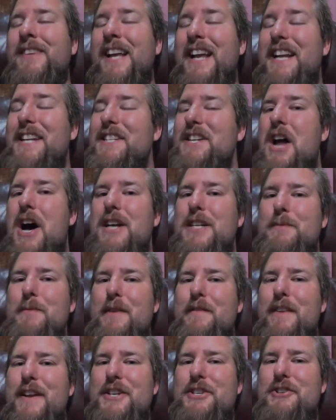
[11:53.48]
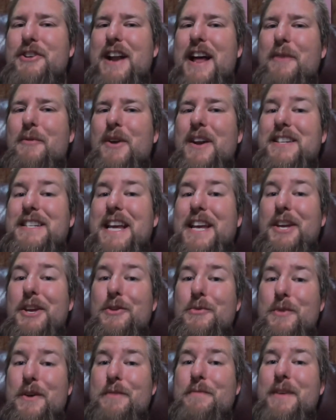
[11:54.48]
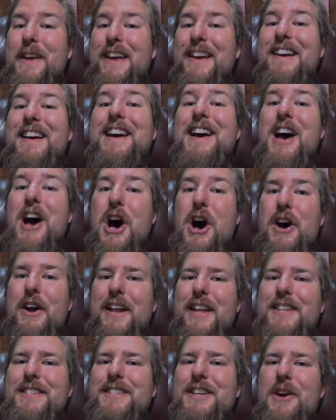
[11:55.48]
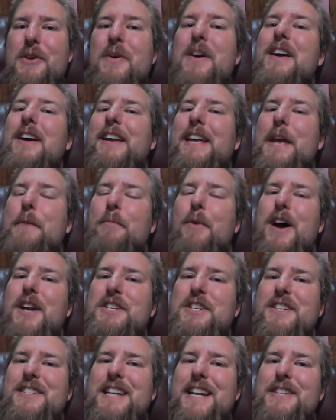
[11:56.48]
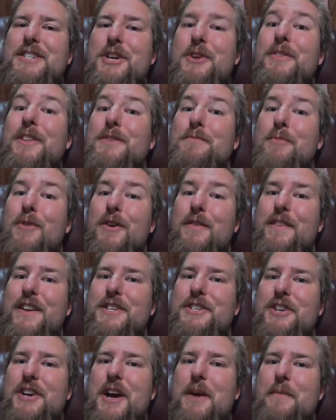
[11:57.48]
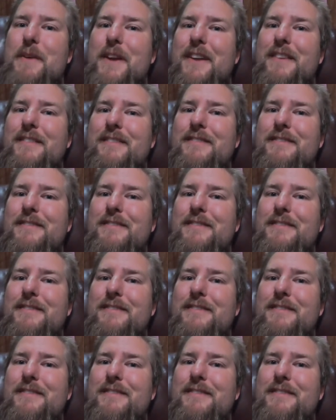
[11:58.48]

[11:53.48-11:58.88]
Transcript: It is an awesome adventure and I want to take you with me on it. So keep watching, stay tuned. There's more adventure coming.